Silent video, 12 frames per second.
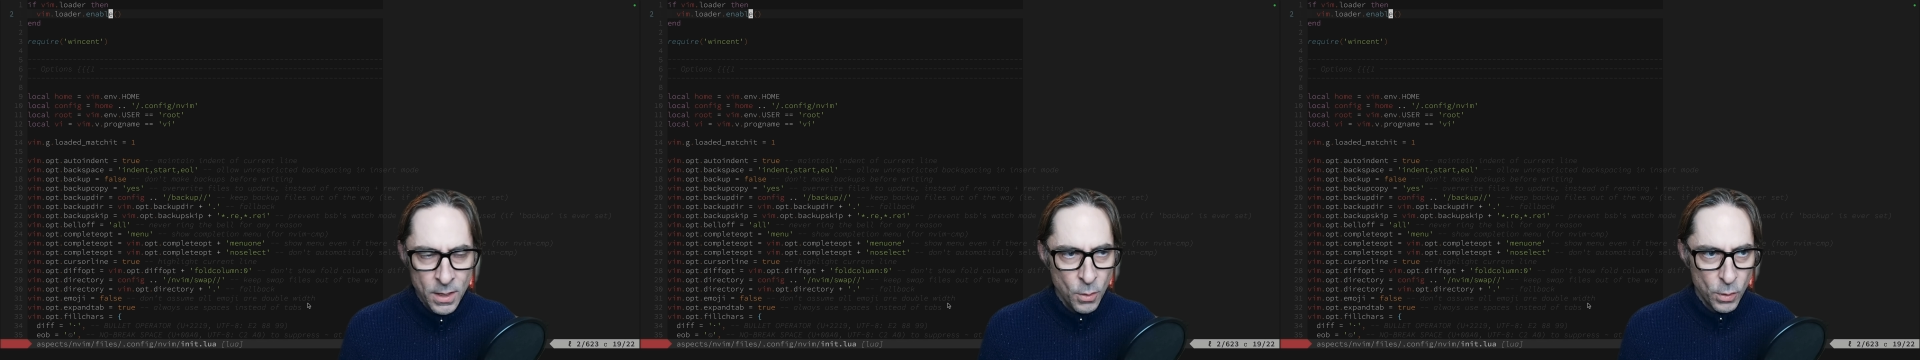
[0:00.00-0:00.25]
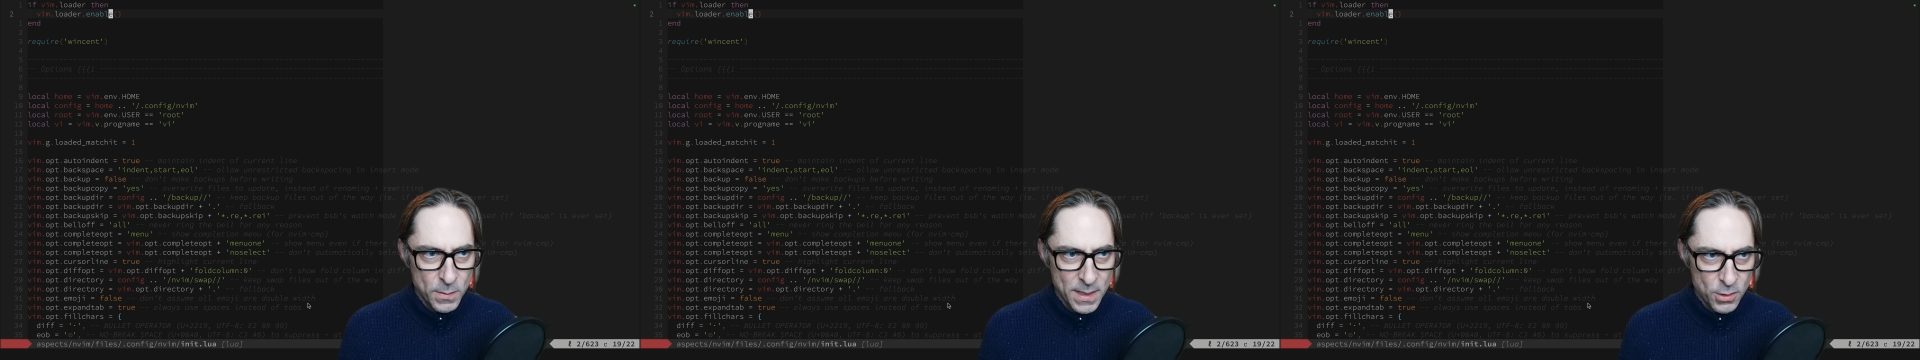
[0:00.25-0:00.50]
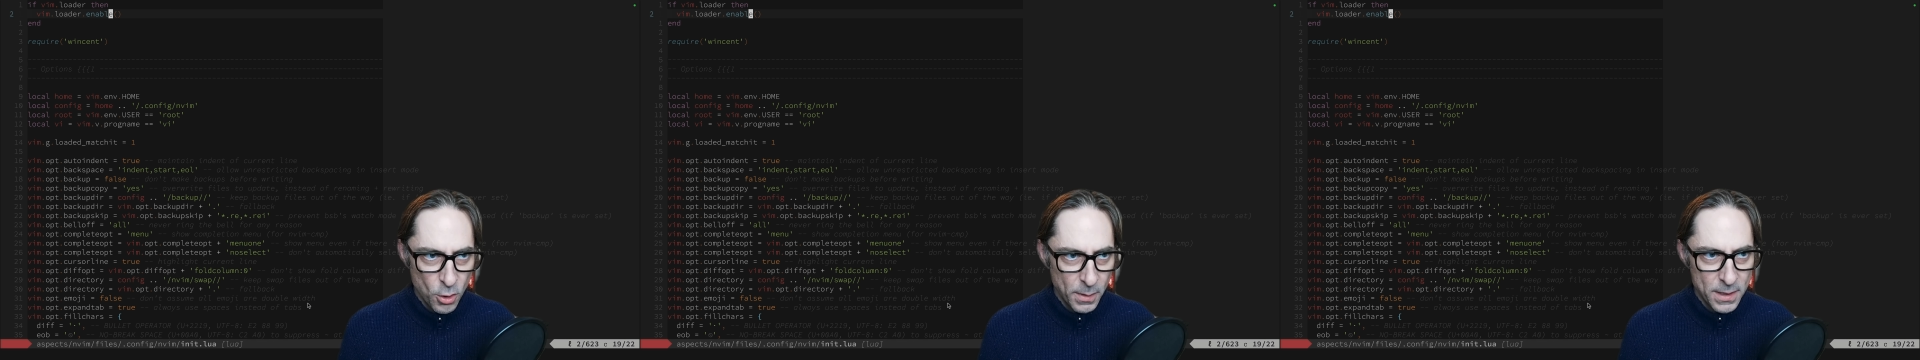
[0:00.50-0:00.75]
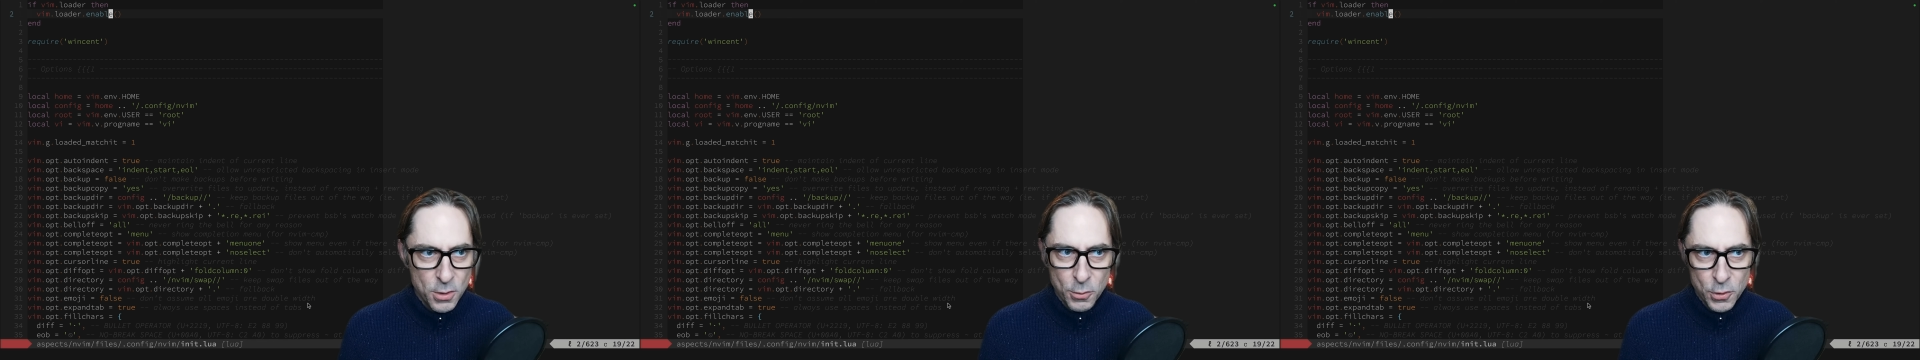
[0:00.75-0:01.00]
which means normally
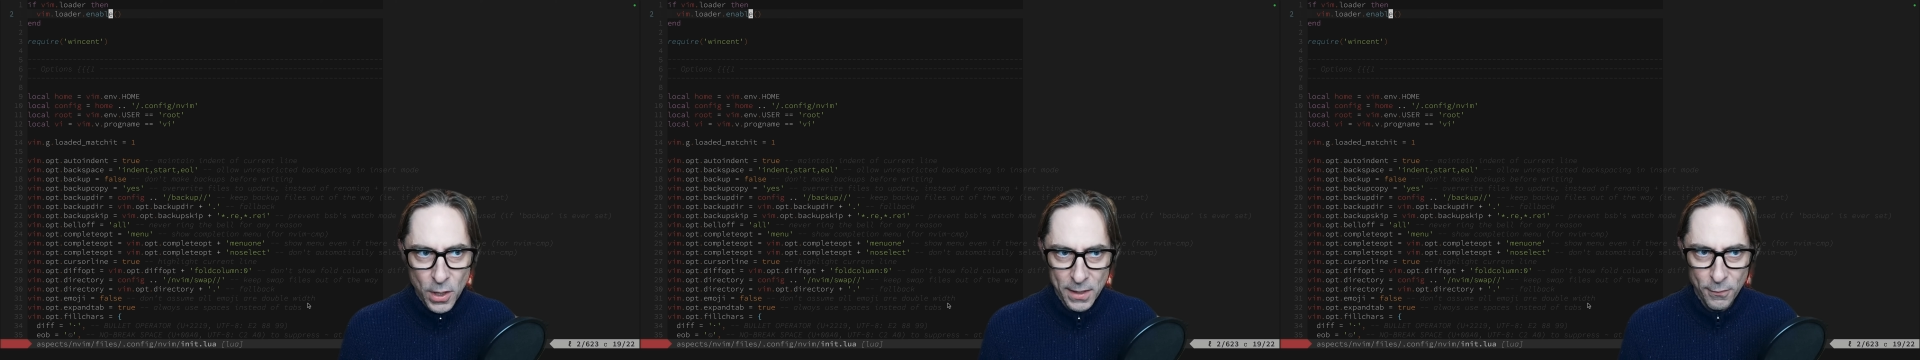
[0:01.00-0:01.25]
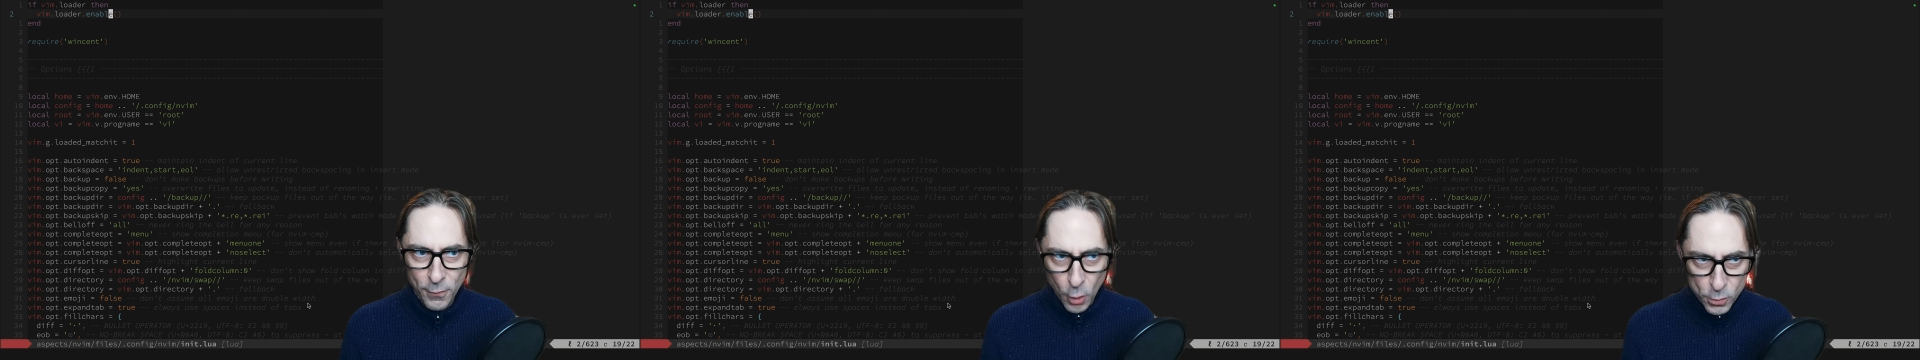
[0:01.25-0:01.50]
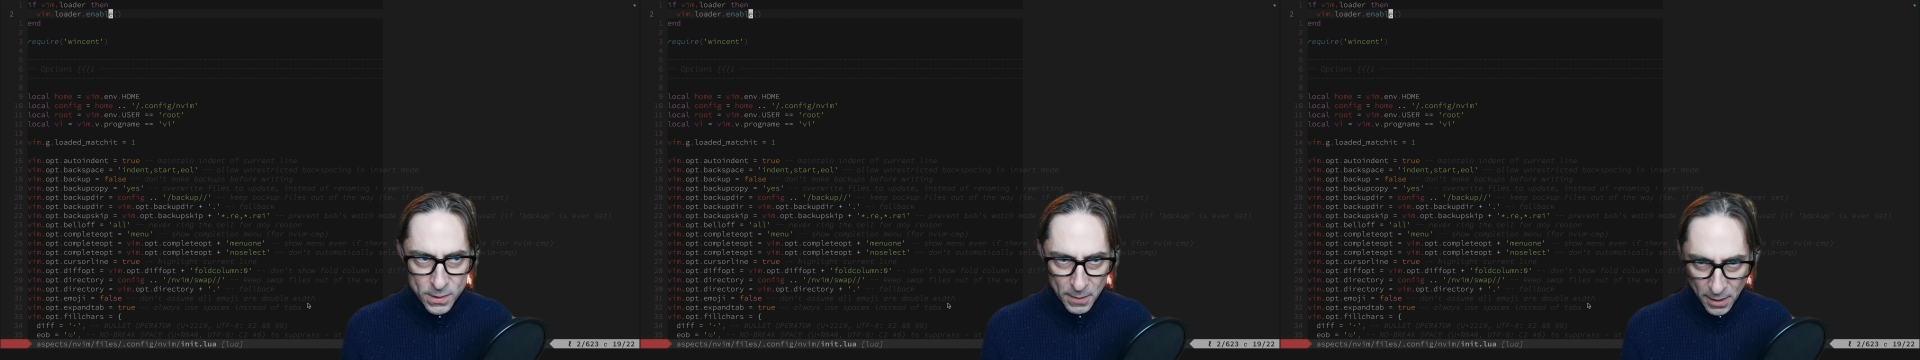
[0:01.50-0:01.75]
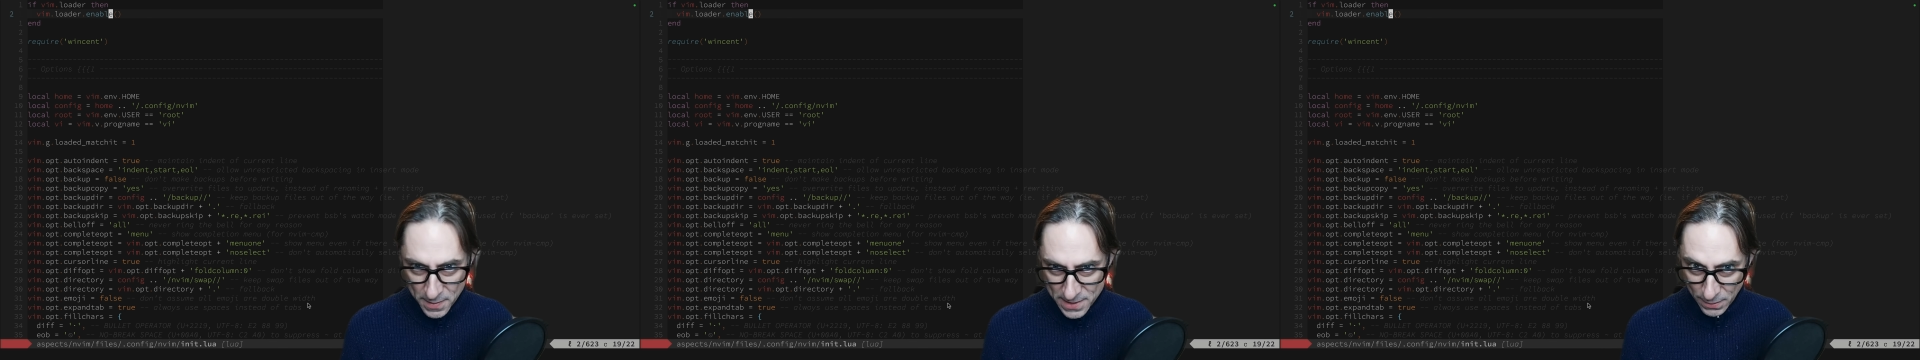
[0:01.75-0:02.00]
you try to fold something
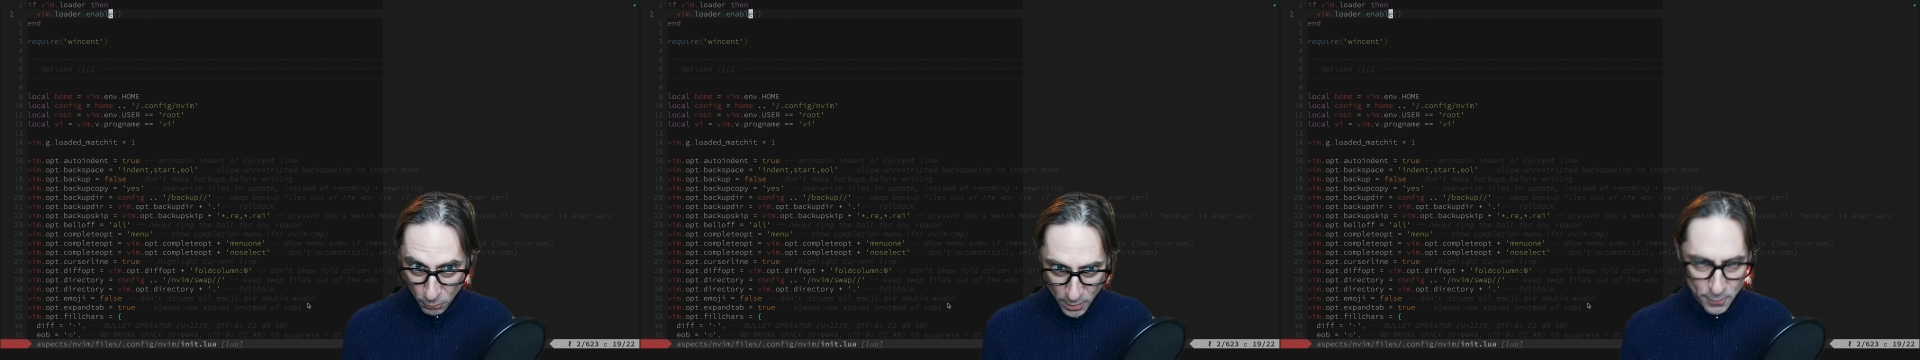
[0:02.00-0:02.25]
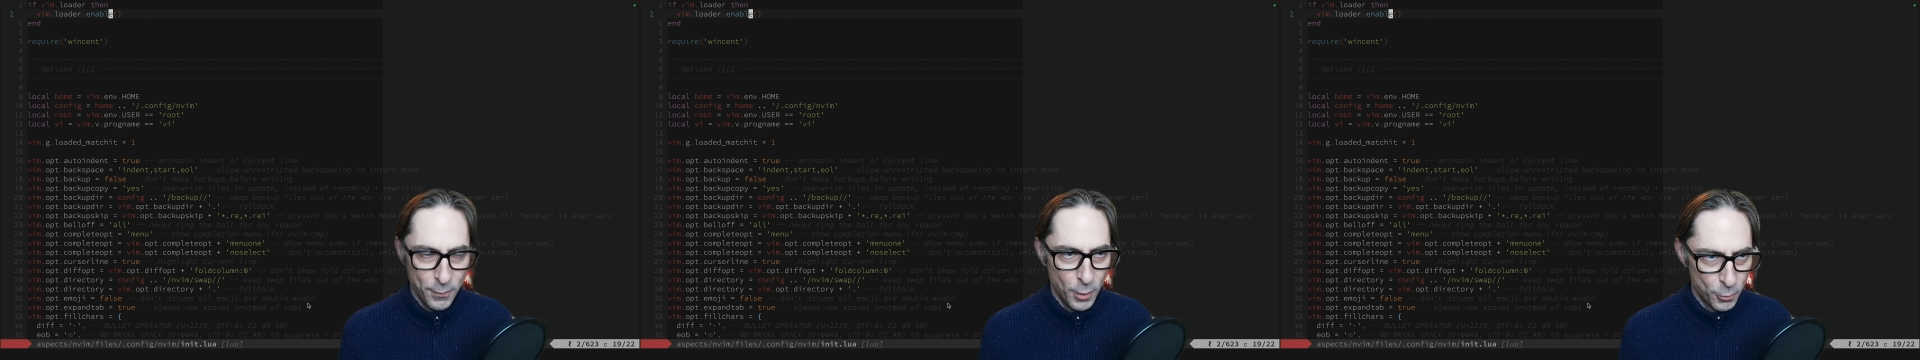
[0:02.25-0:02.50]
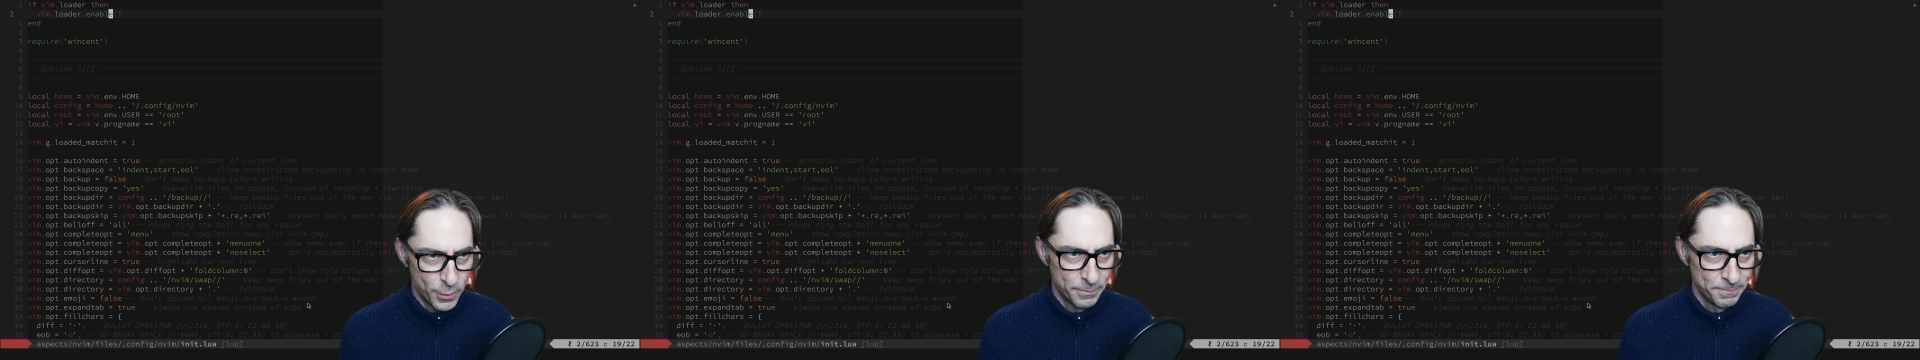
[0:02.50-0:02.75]
like this and it won't fold.